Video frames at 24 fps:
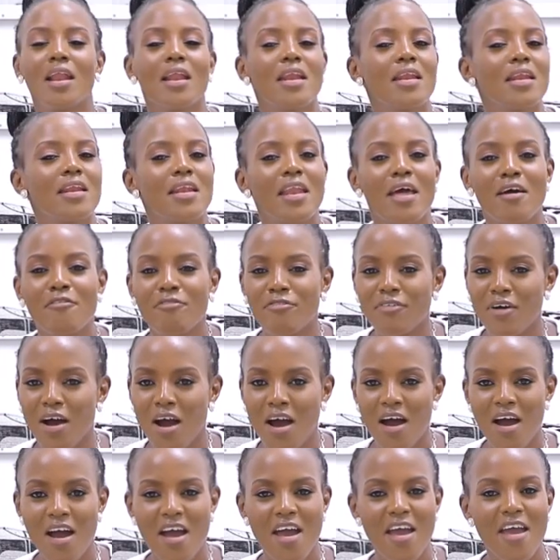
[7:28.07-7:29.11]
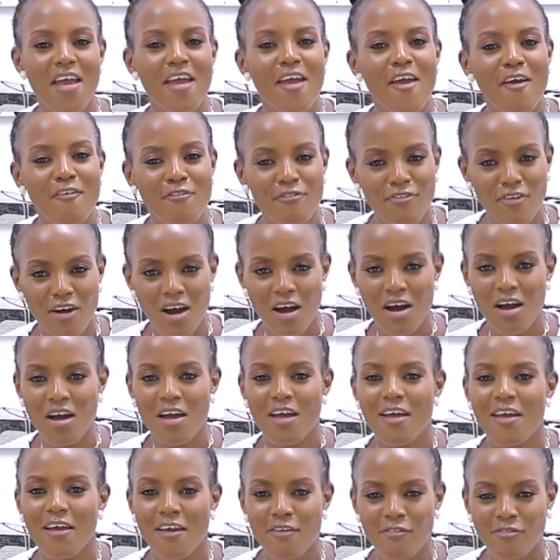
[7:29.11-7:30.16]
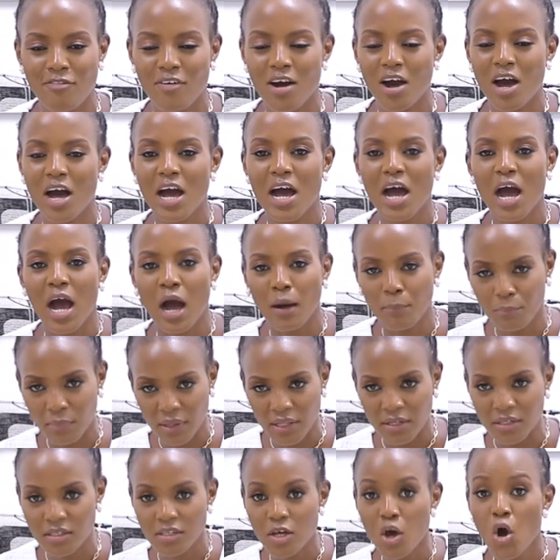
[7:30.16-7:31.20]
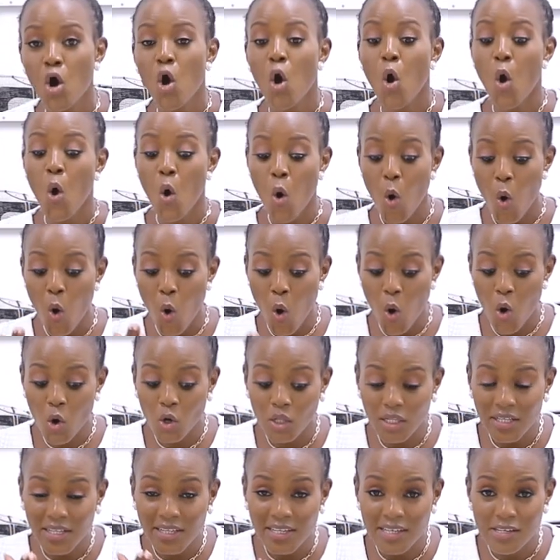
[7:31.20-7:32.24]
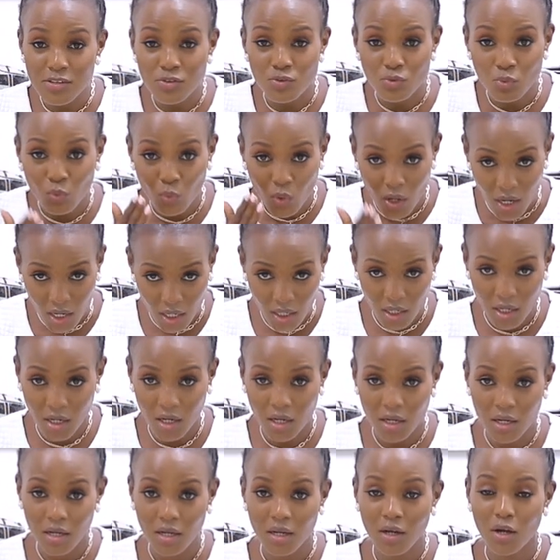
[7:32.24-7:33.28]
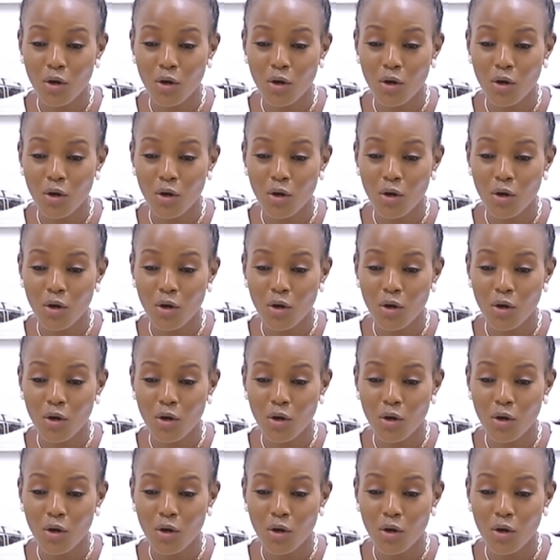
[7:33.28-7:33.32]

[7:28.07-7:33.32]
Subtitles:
Never, ever, ever happened. All his job